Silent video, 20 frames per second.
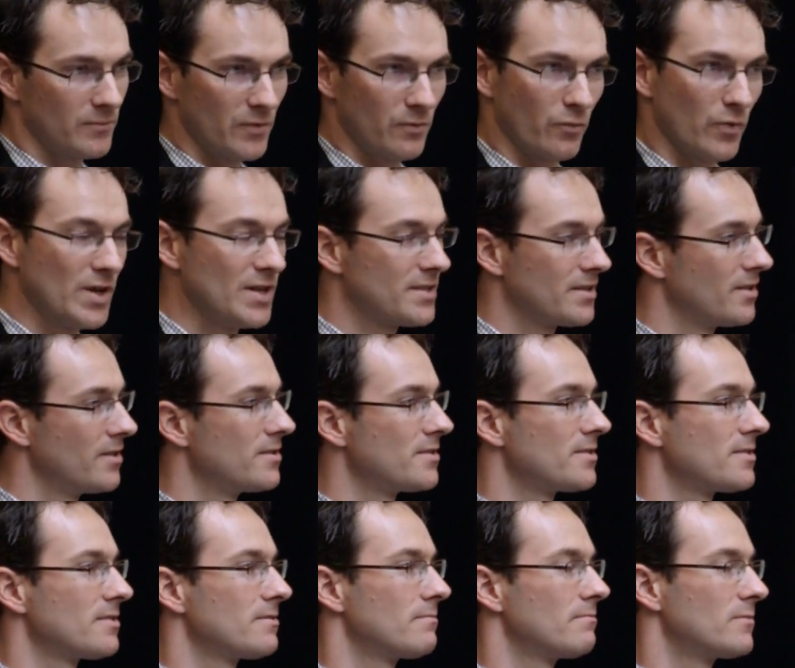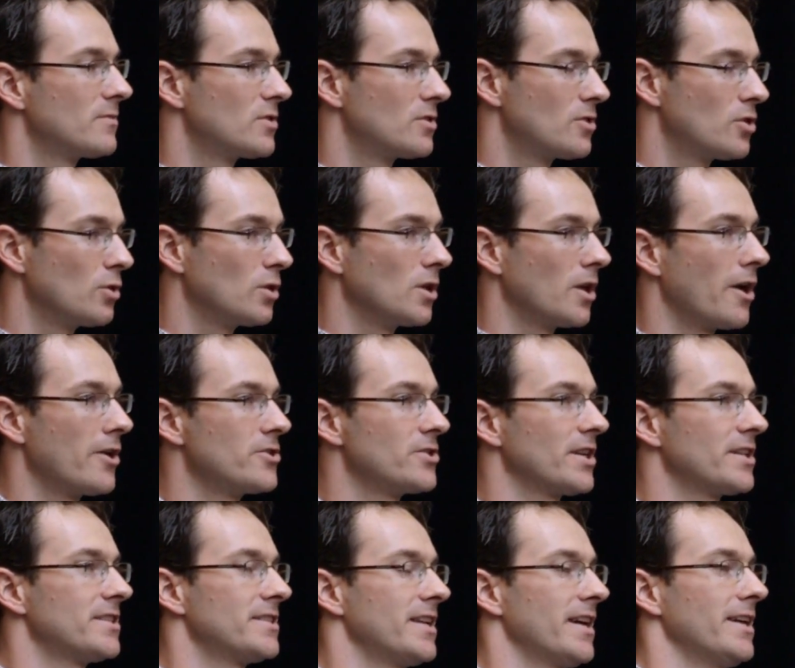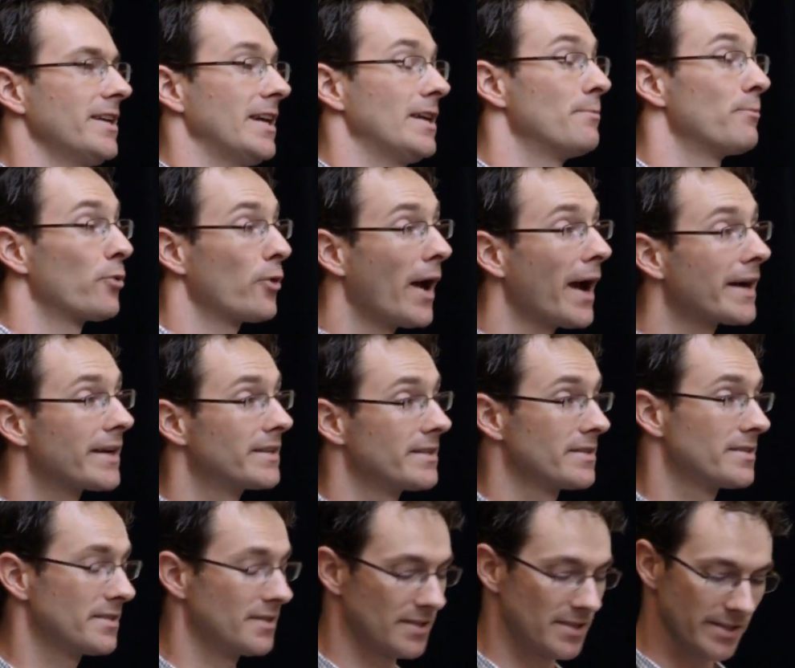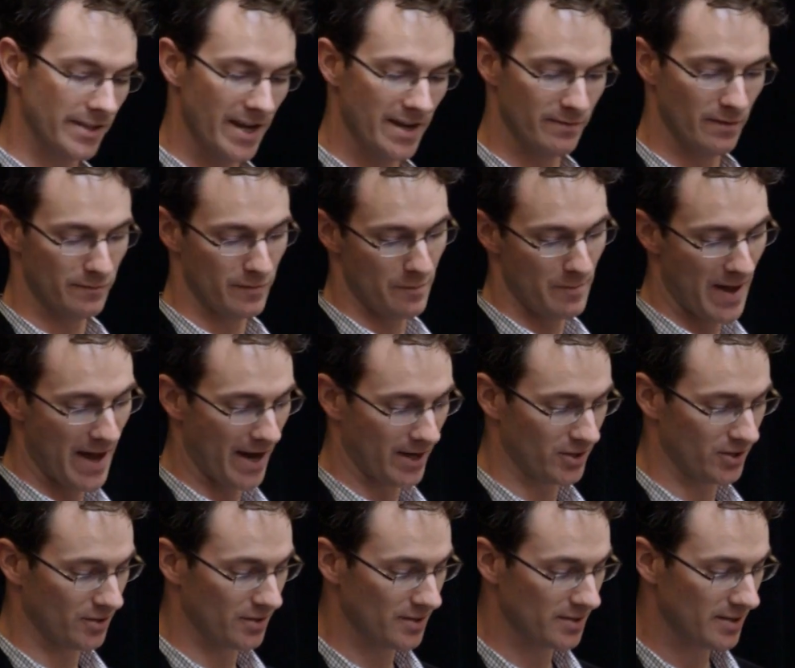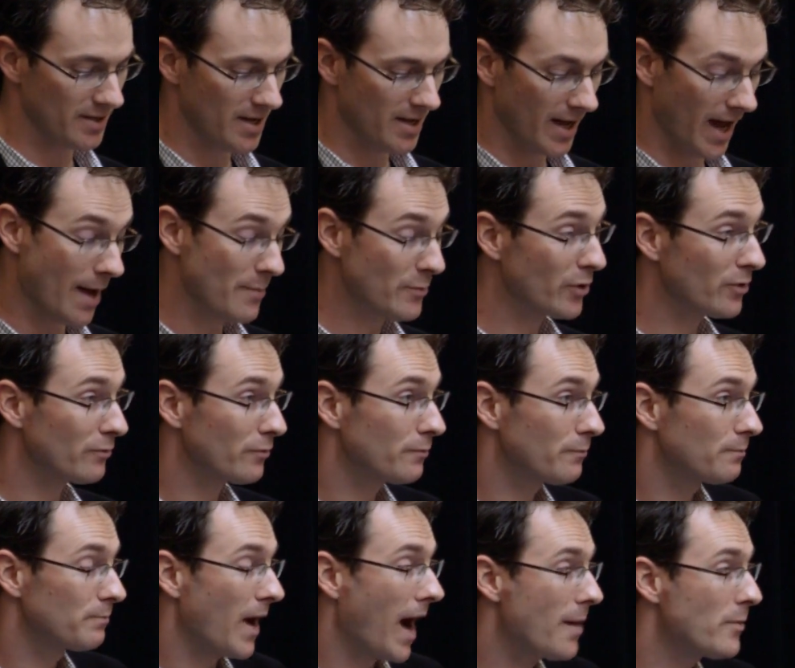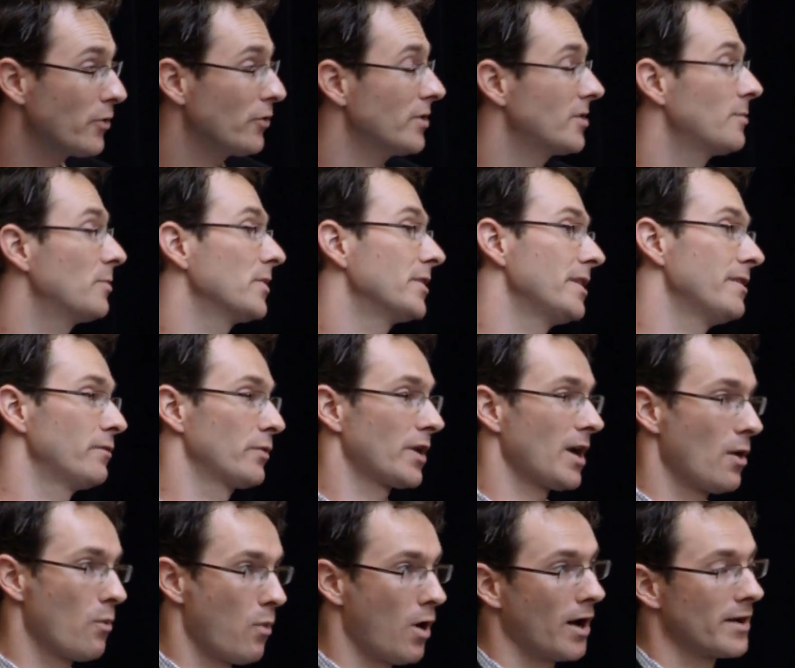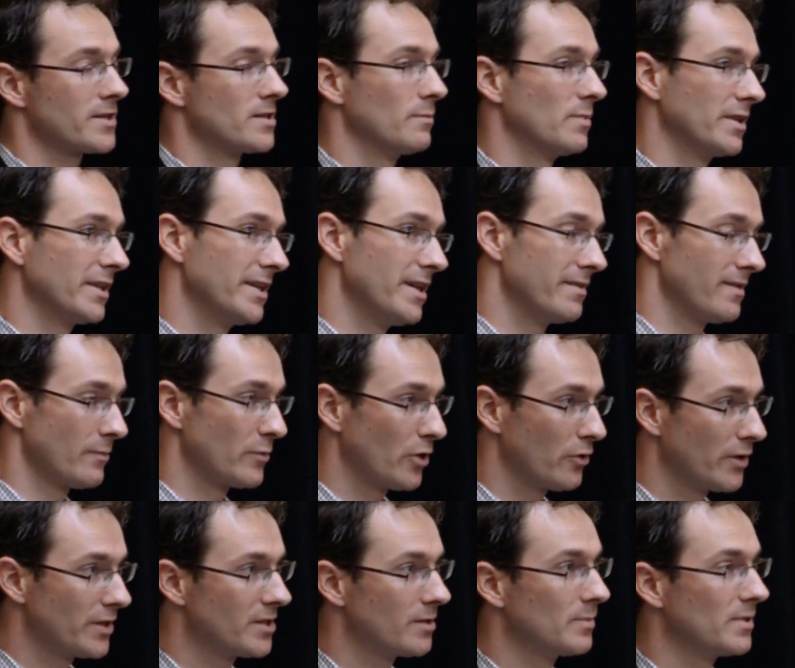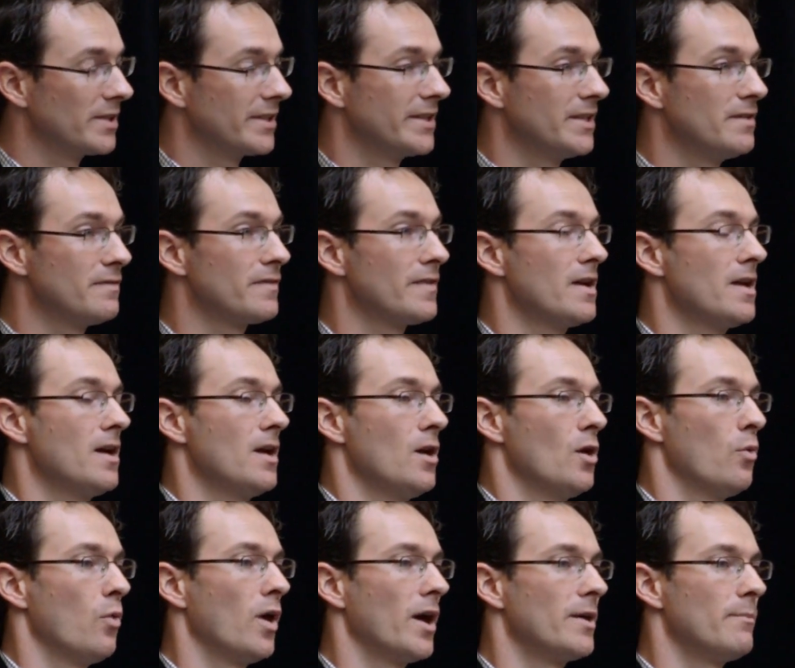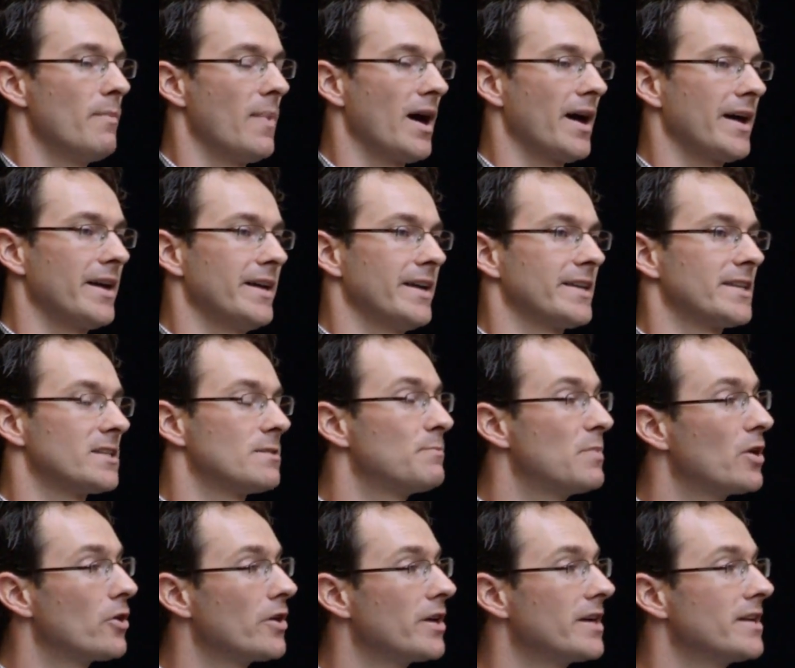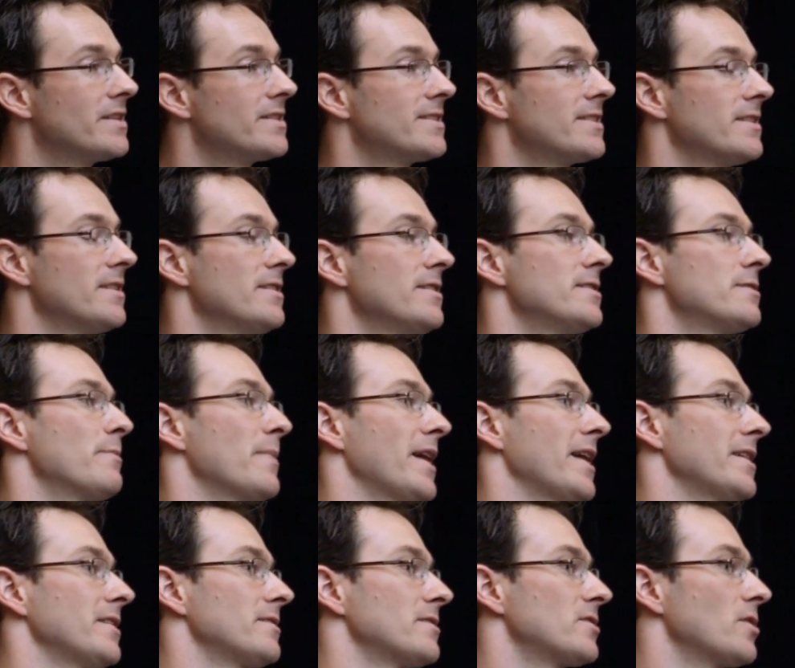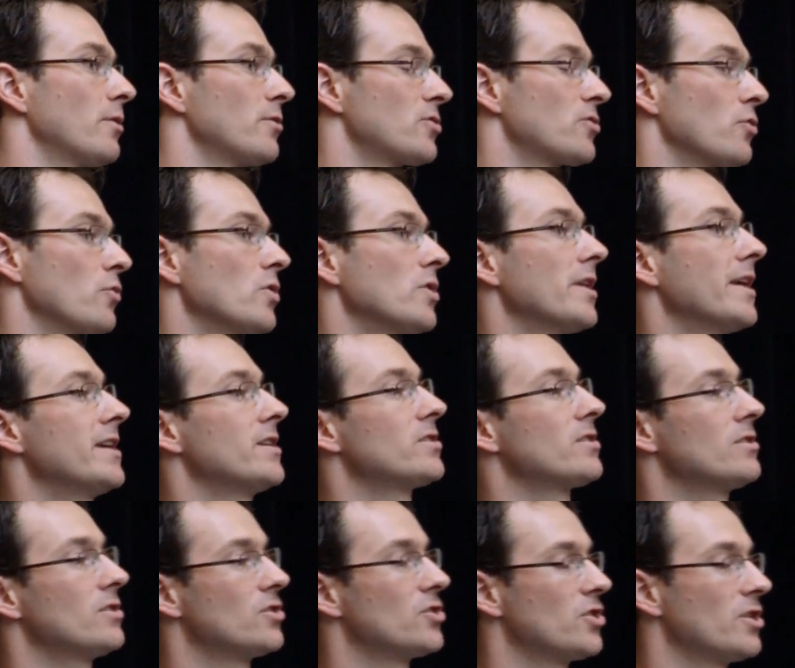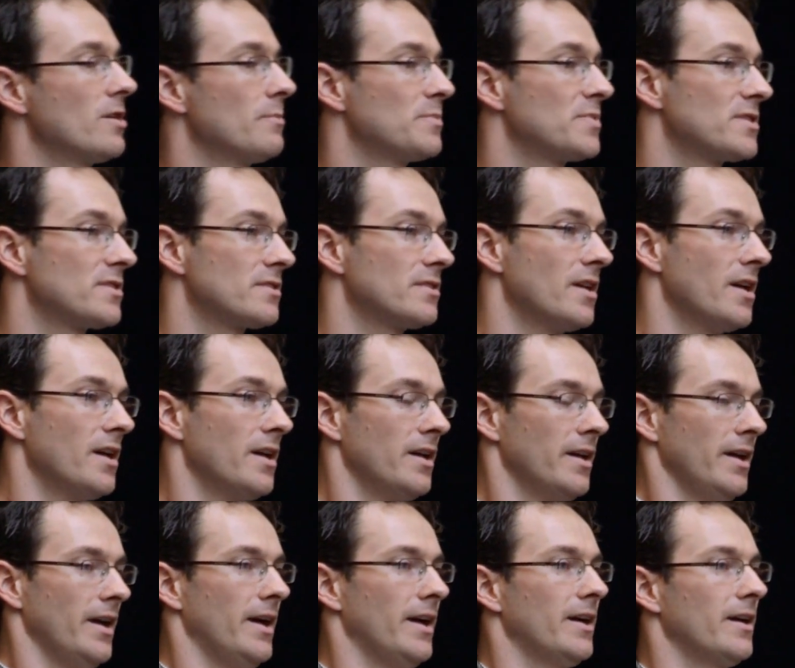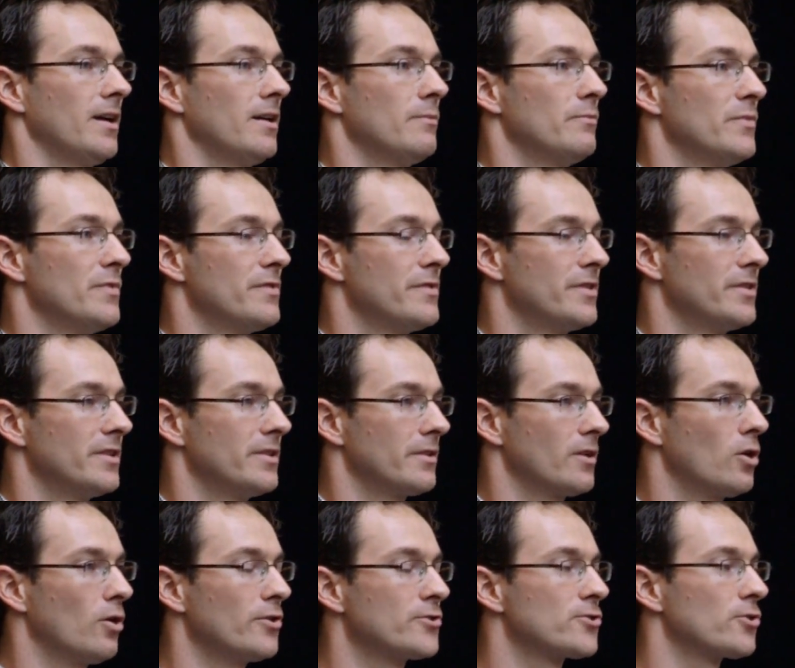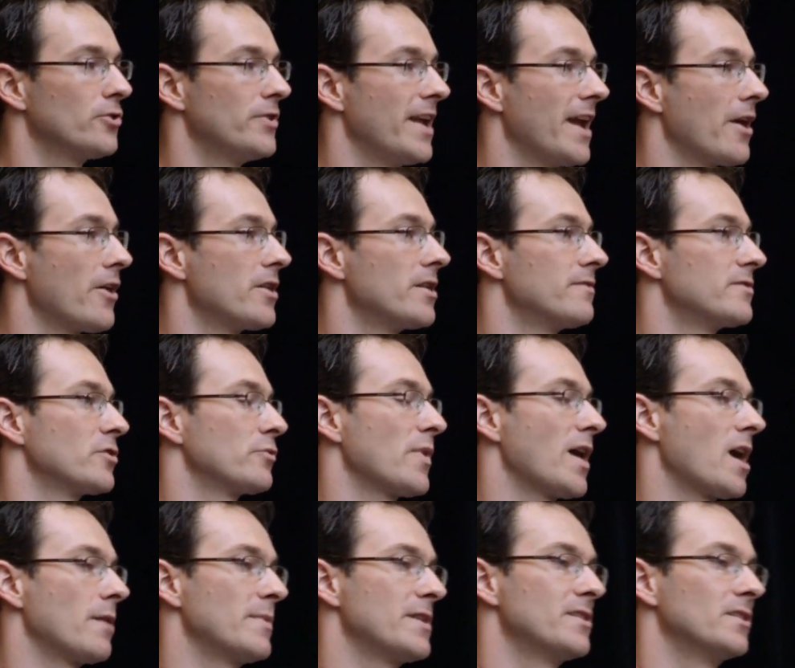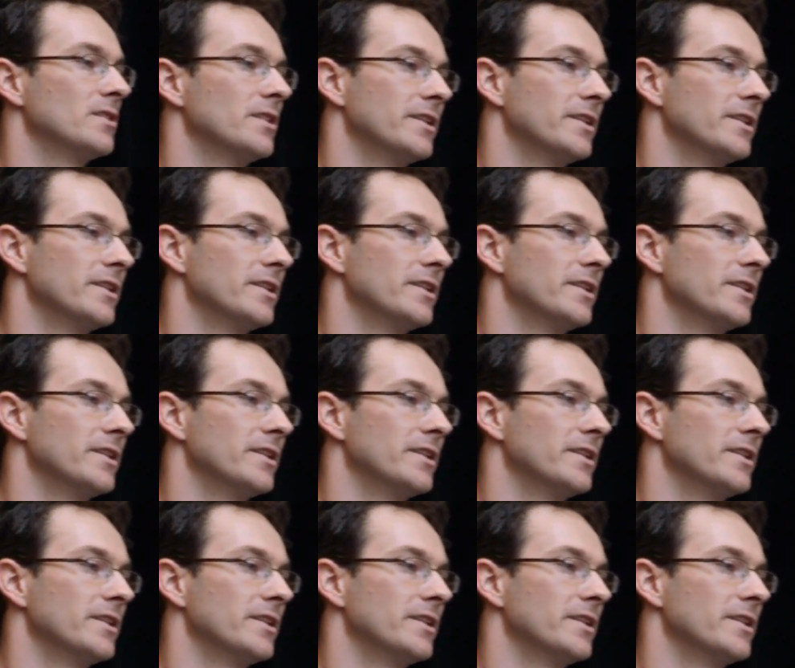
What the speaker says: reason is, to a large extent, in practice, the slave of the passions. I'm going to believe what I want to believe. I'm going to believe what my experiences, my social relationships, the cultural narratives around me, the